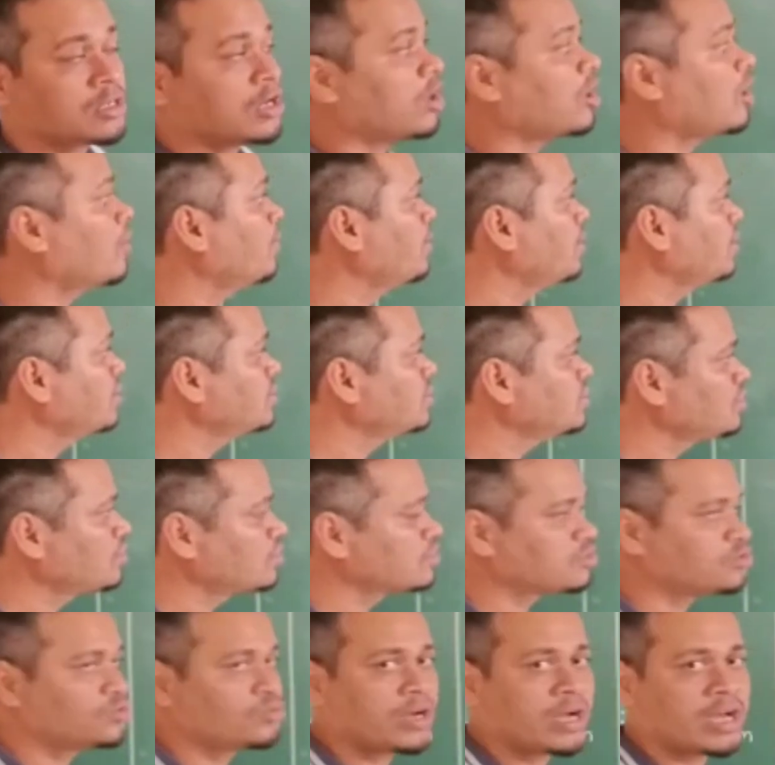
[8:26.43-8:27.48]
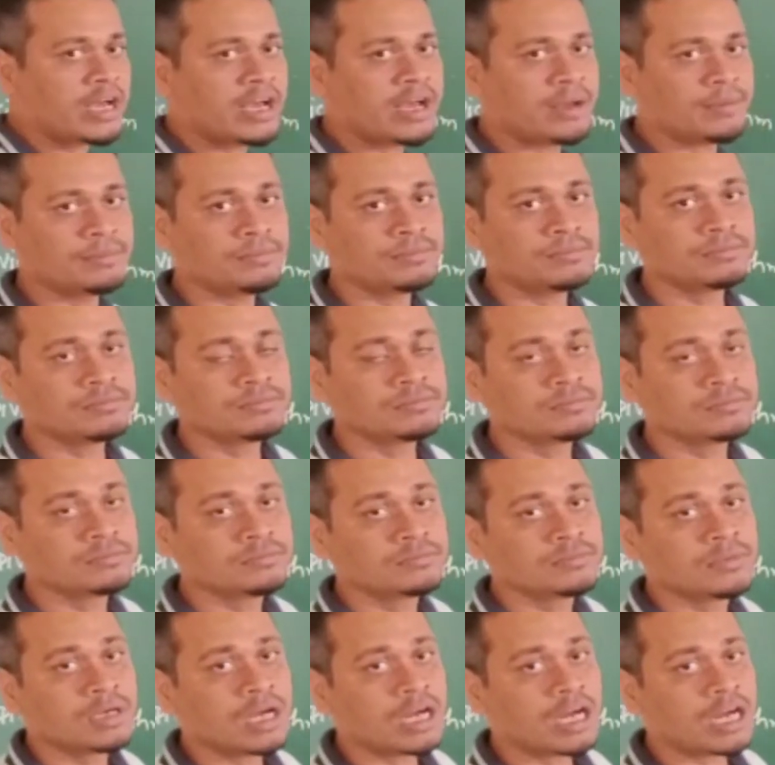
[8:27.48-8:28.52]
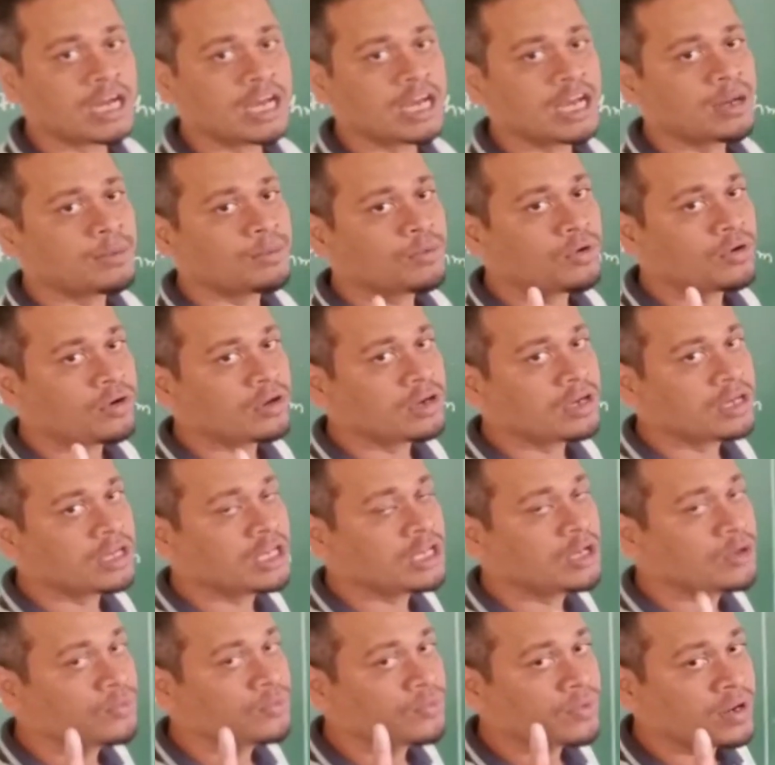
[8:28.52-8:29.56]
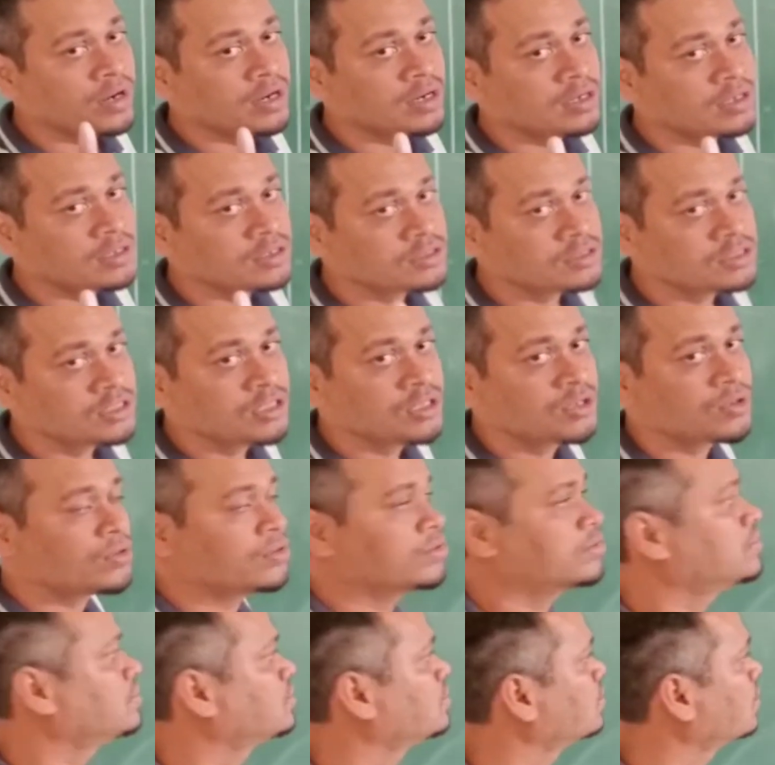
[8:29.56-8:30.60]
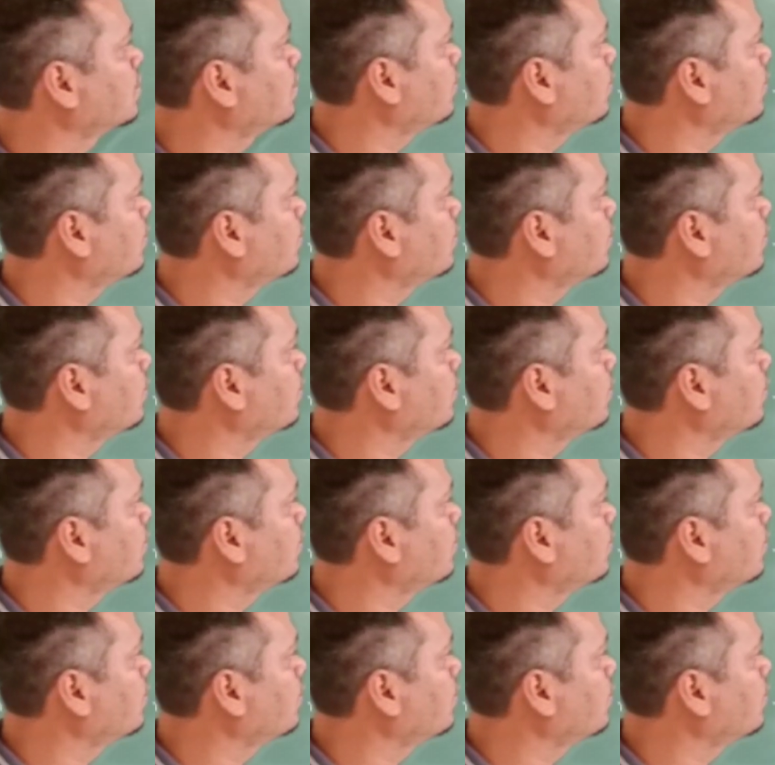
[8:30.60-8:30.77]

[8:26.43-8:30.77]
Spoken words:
How many zeros do I have? I have only 1 zeros.